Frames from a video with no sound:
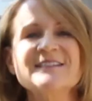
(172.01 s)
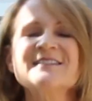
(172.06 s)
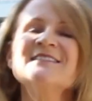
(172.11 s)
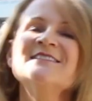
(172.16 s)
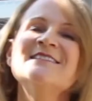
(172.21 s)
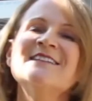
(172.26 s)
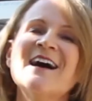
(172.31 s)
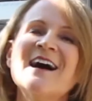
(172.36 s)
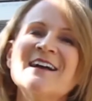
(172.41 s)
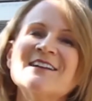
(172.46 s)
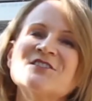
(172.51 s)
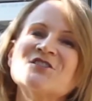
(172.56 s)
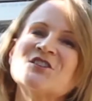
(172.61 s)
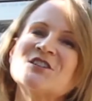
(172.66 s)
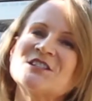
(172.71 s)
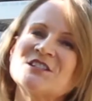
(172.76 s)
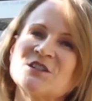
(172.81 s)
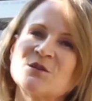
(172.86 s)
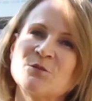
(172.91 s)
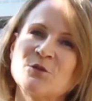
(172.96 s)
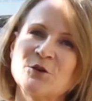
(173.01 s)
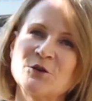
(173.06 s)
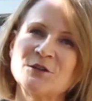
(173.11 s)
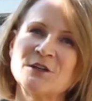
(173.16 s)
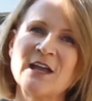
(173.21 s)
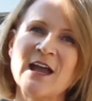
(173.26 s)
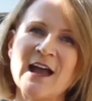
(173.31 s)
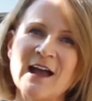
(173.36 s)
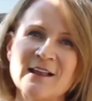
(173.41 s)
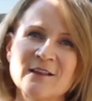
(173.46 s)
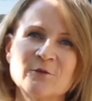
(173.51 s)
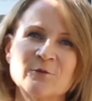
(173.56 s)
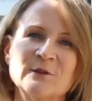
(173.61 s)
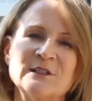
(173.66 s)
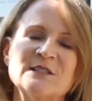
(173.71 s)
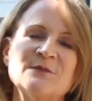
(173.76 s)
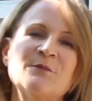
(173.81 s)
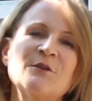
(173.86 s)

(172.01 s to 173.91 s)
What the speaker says: is not just to burn calories,